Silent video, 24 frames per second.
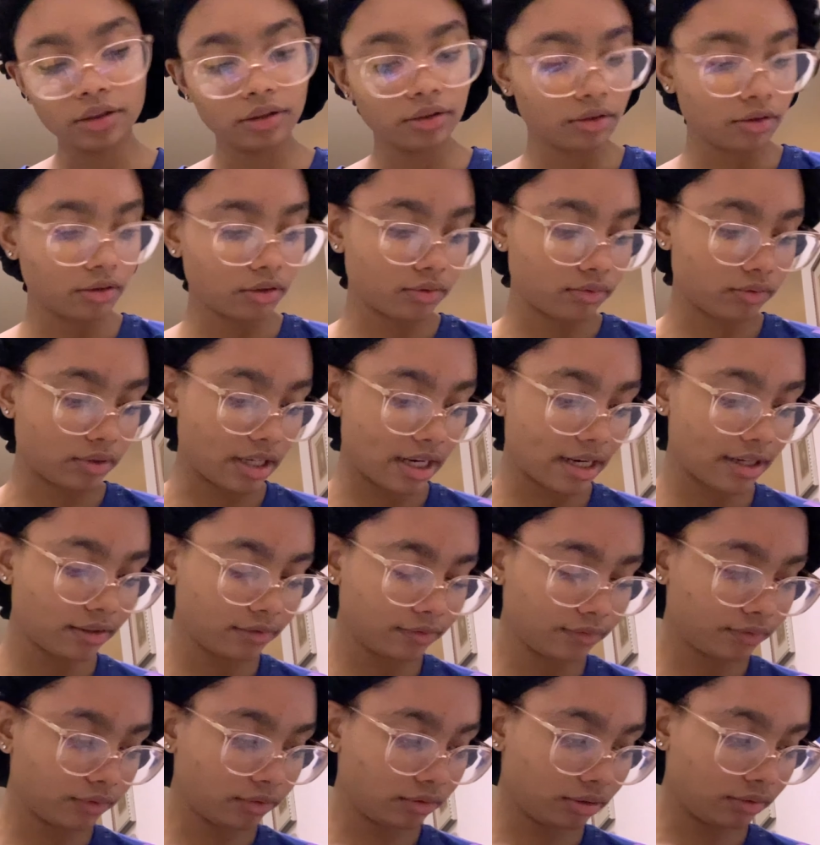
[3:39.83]
So now
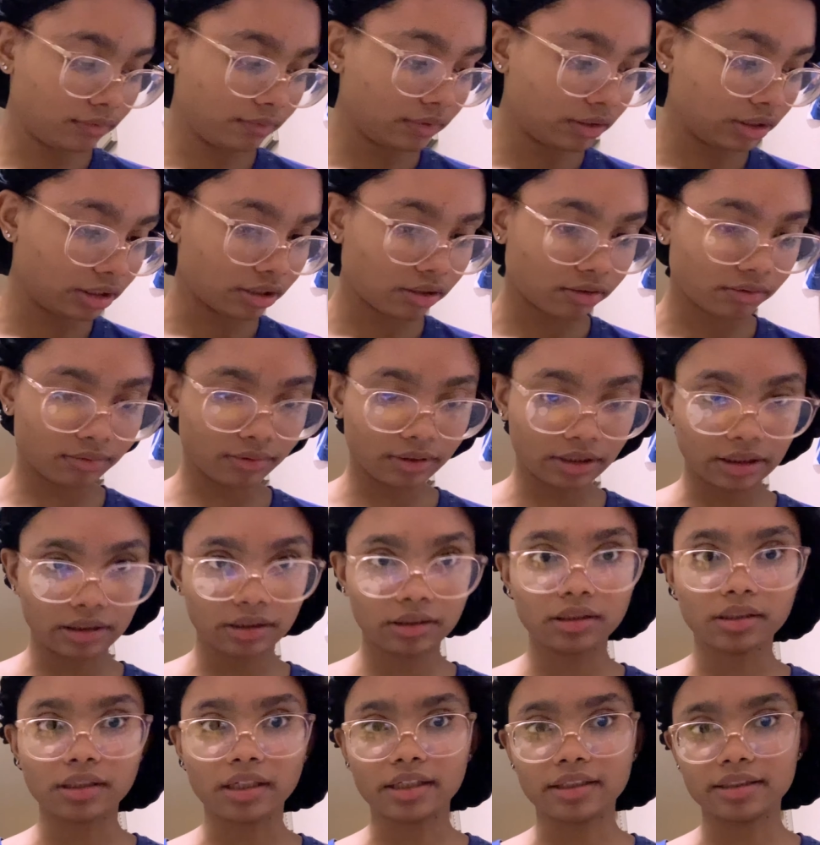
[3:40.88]
from the video, it
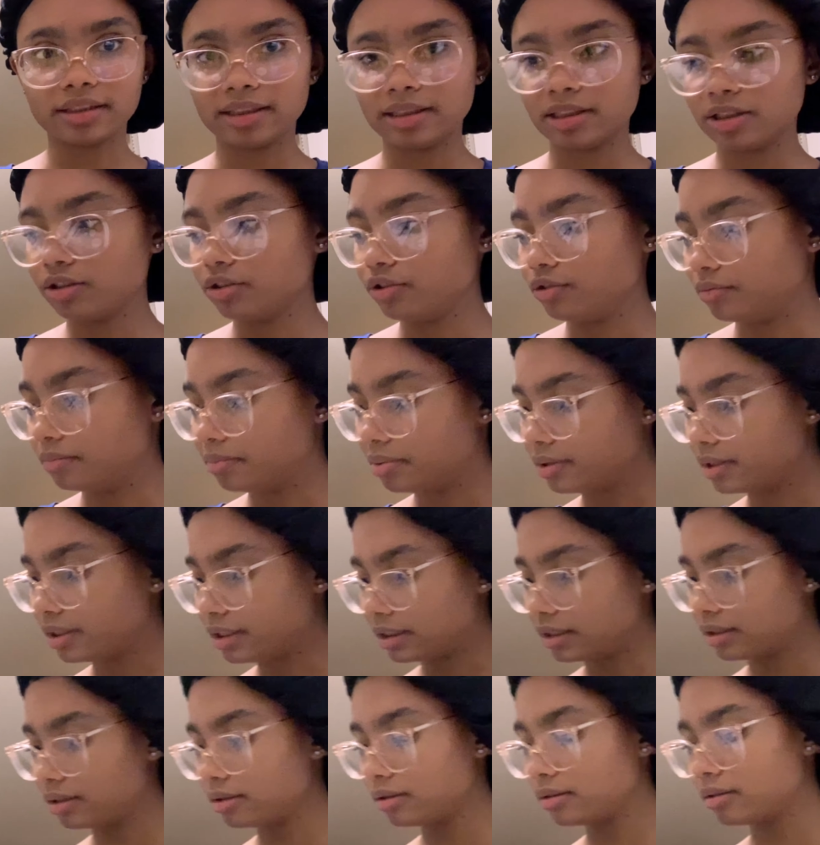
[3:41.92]
says to put
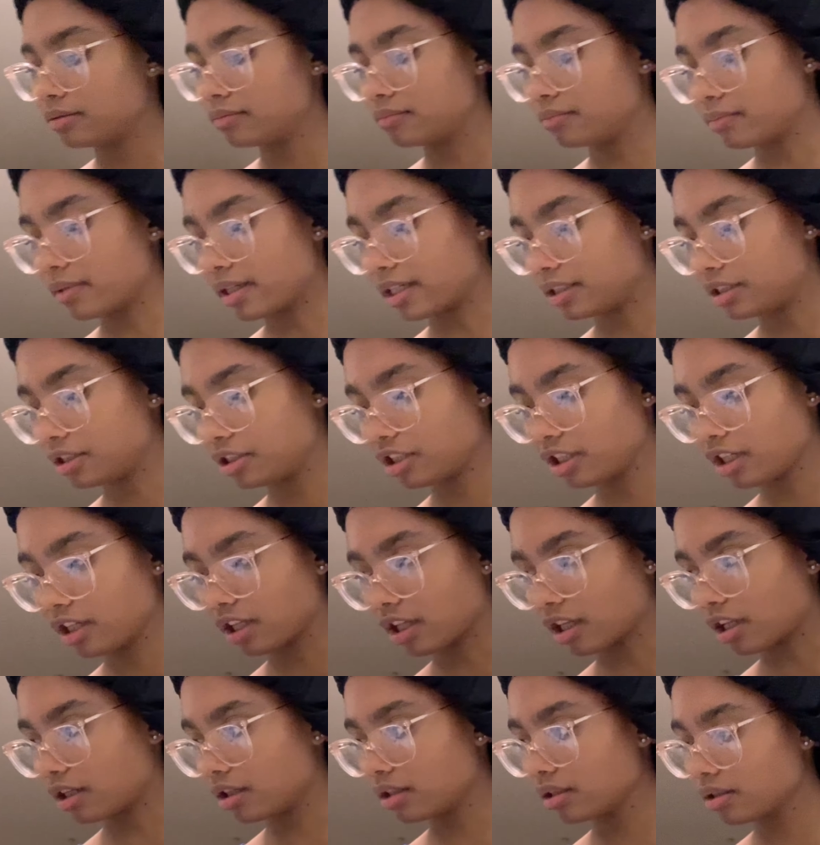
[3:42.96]
my
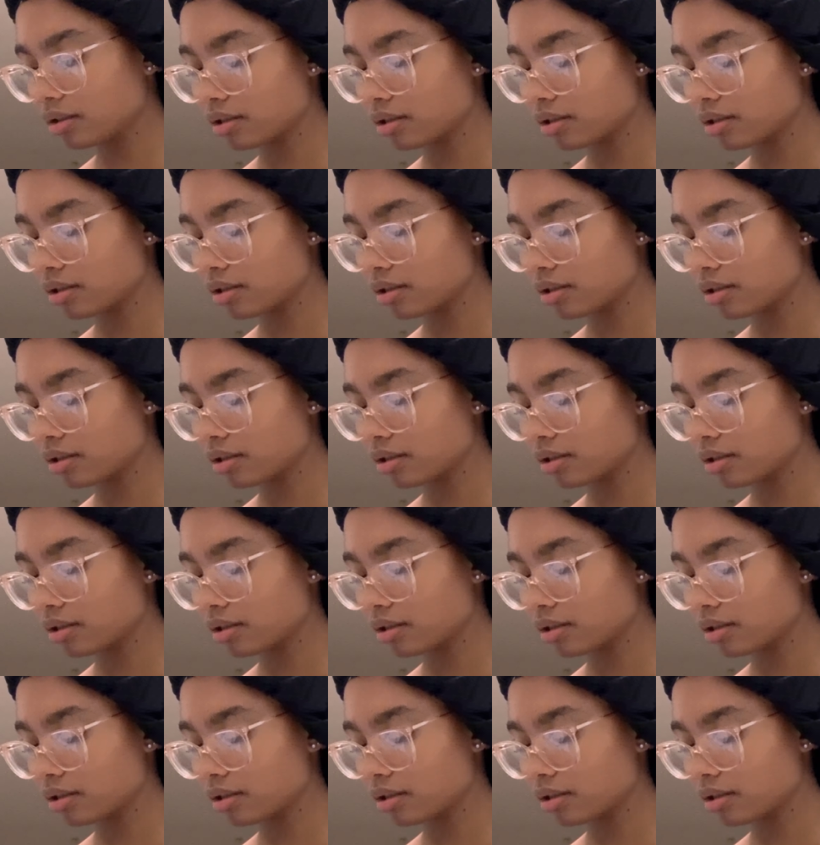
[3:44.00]
chicken.